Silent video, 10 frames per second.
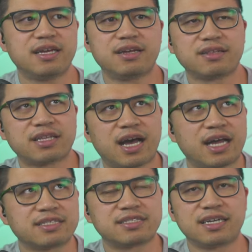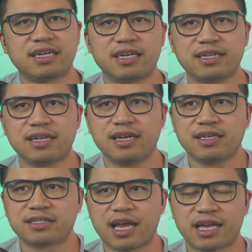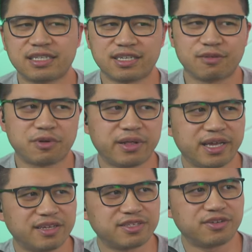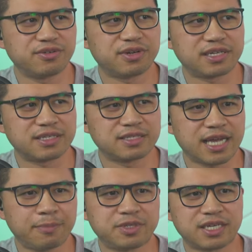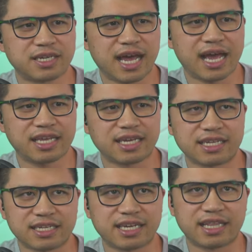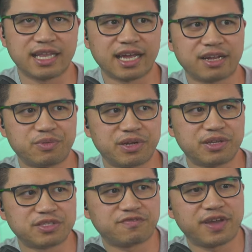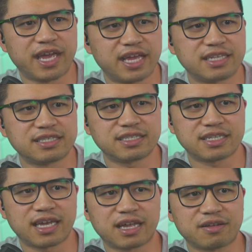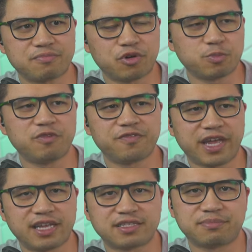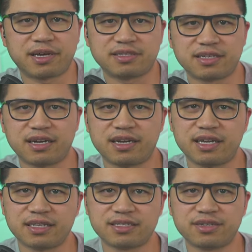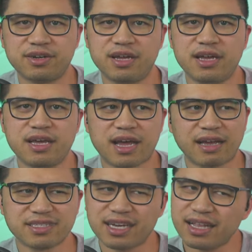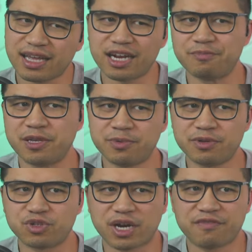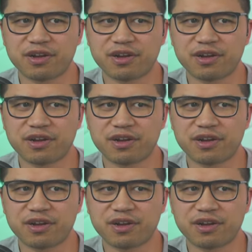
the hot sun. So I guess you could probably also adapt it and hack it and get like one of those fans, like portable fans and mount it on it. So I saw a lot of people driving